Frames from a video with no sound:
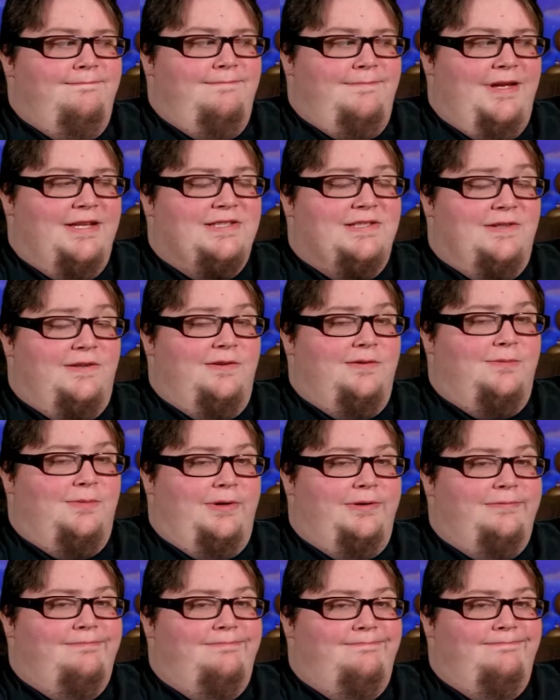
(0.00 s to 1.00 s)
that's a good
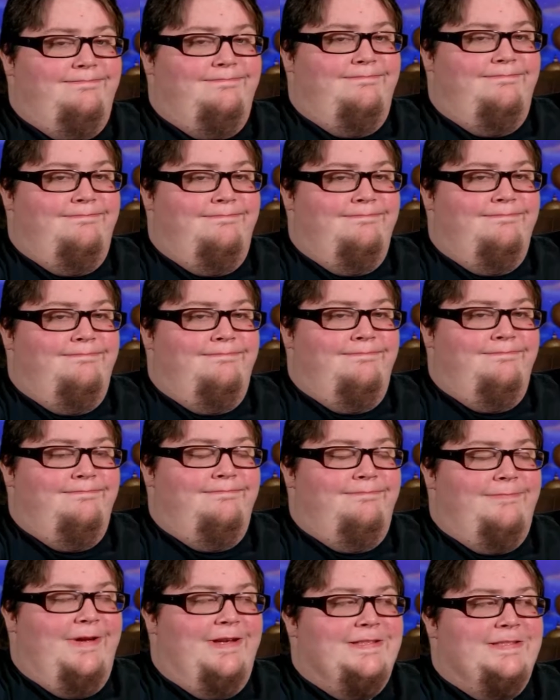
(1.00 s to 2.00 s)

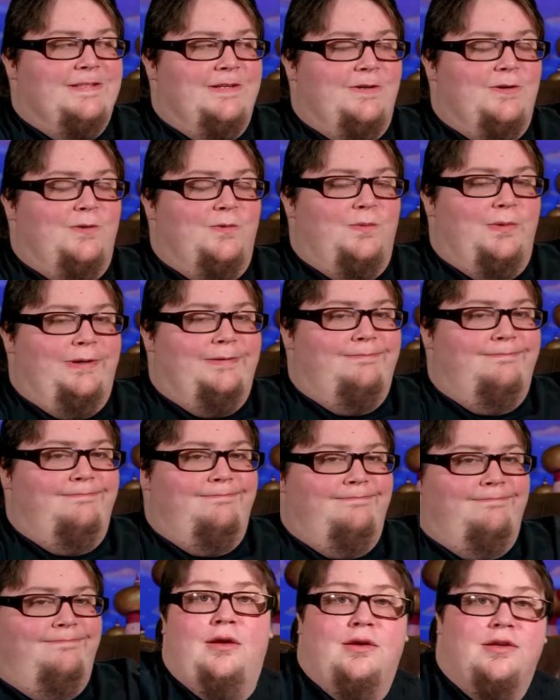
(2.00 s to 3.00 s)
one. That's a good one.
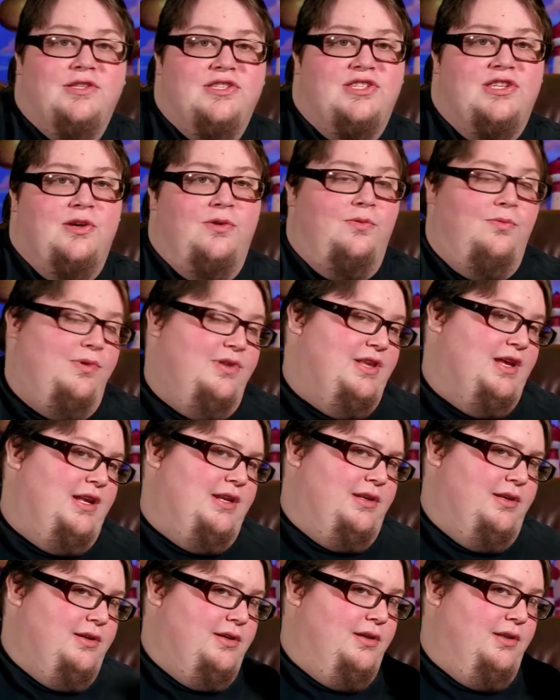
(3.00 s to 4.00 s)
So, with
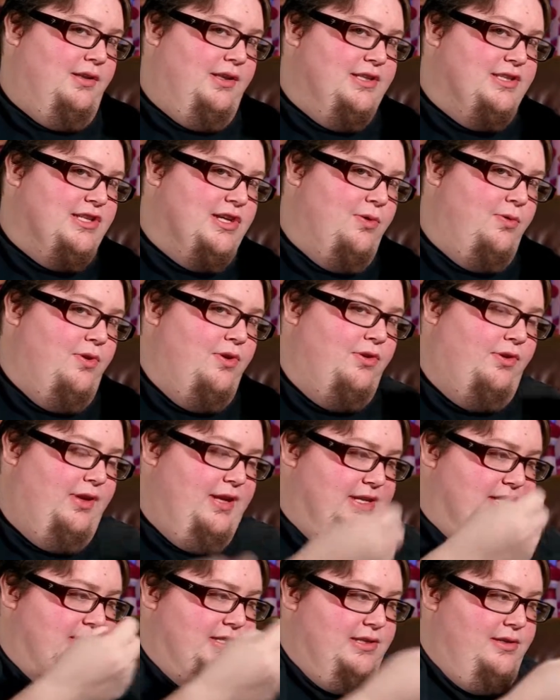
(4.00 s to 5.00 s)
that, let's go to the
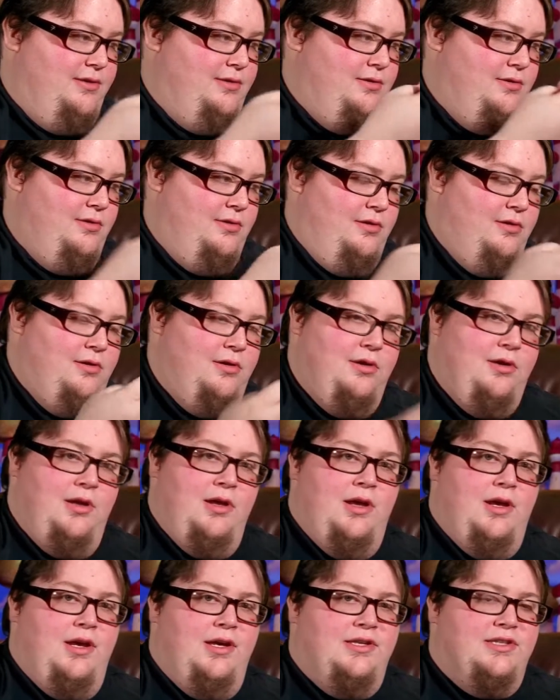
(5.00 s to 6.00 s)
list.
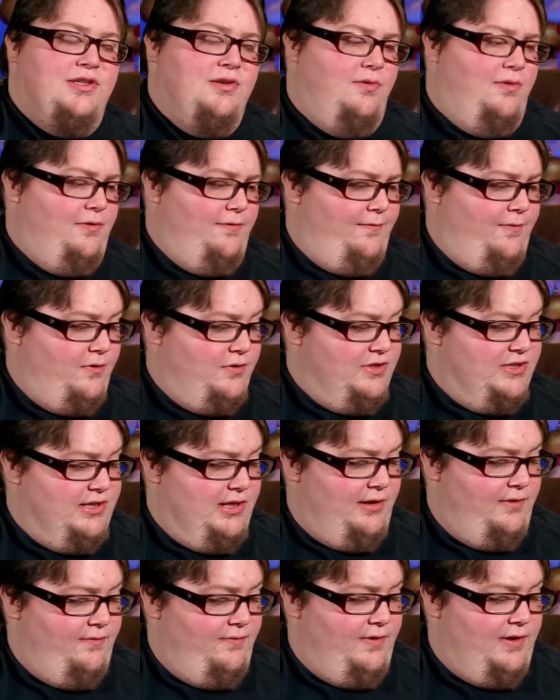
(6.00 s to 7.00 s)
So, first
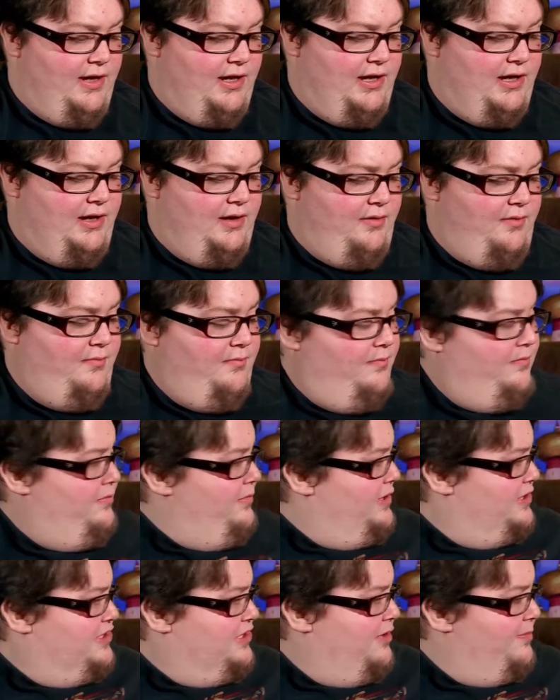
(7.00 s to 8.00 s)
off,
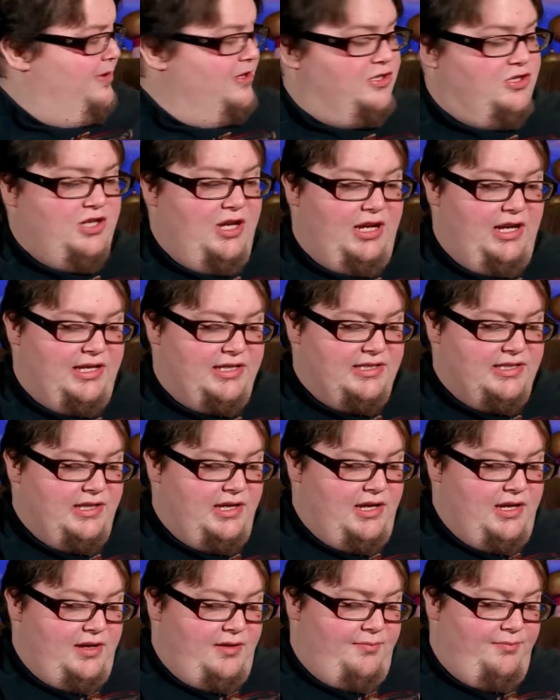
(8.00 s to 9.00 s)
let's talk about the genies.
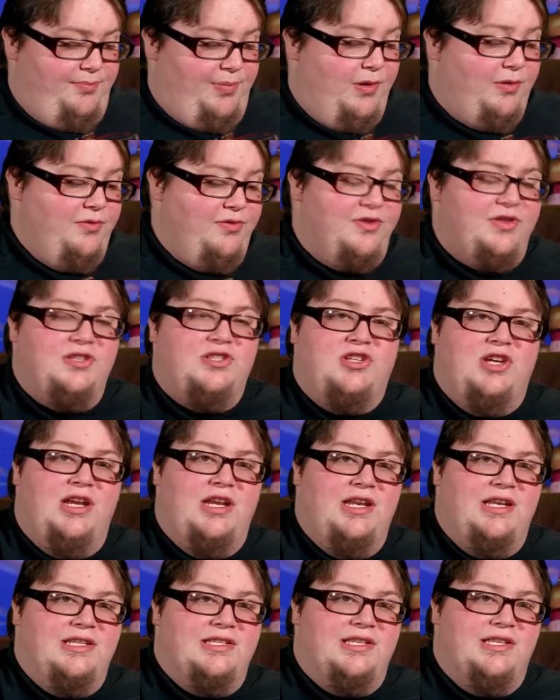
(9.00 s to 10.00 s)
Both the
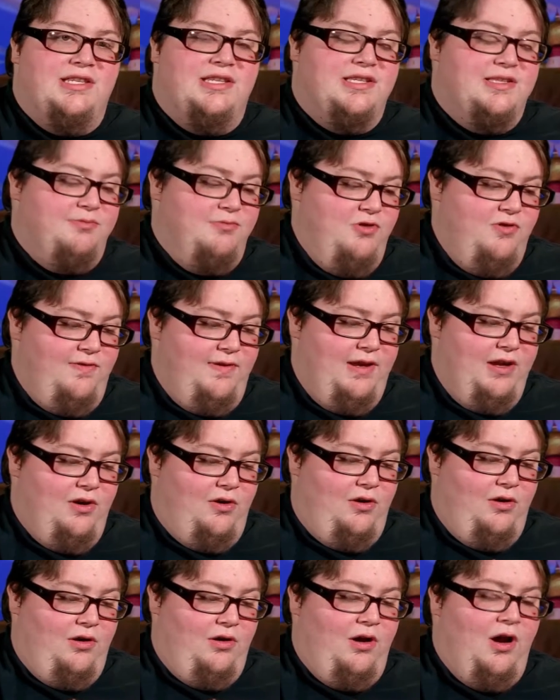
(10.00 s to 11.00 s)
genies in this movie
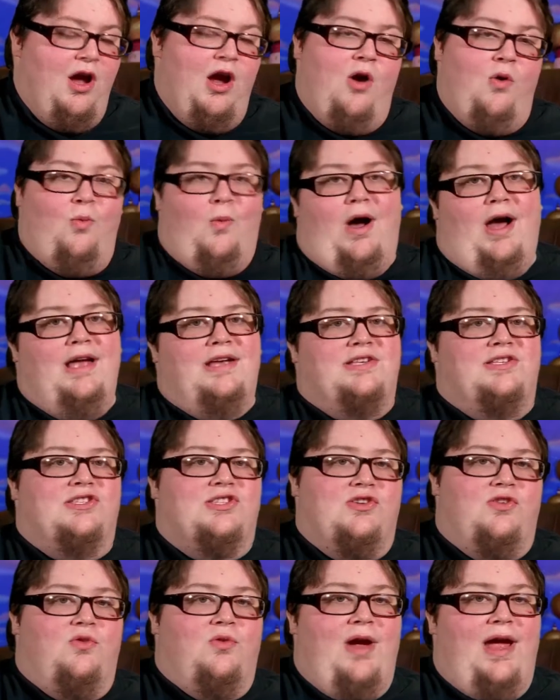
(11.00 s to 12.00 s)
are
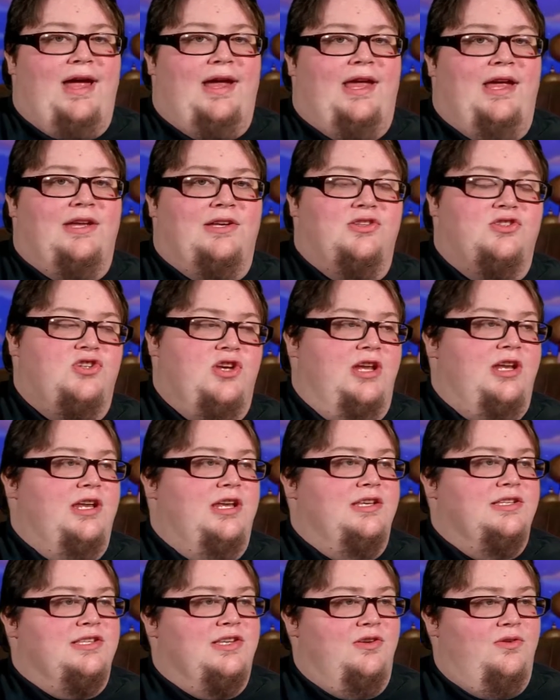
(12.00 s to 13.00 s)
wise-cracking
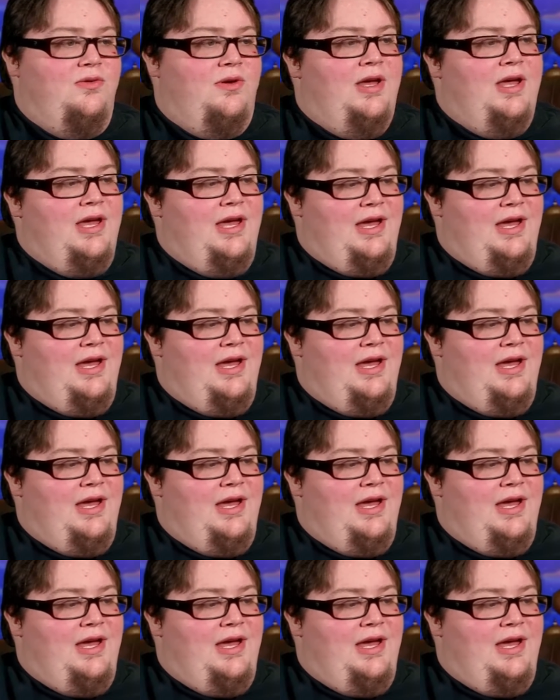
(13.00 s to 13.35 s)
genies who